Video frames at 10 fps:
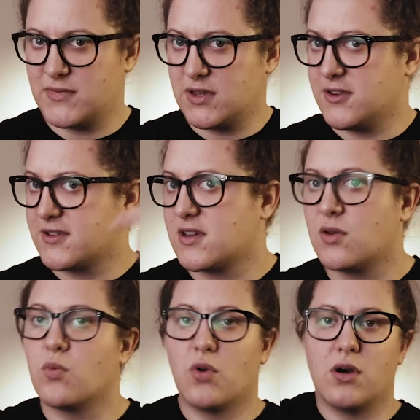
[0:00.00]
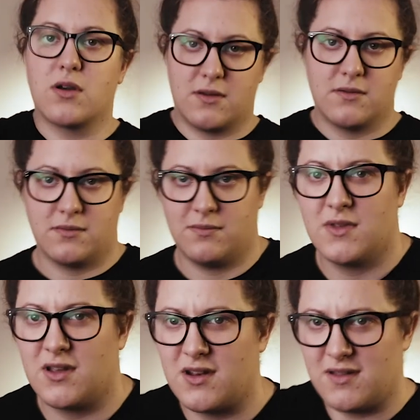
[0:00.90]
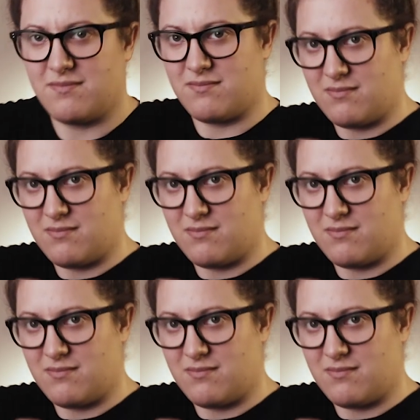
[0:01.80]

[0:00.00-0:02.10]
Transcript: I'm just gonna walk. I'm gonna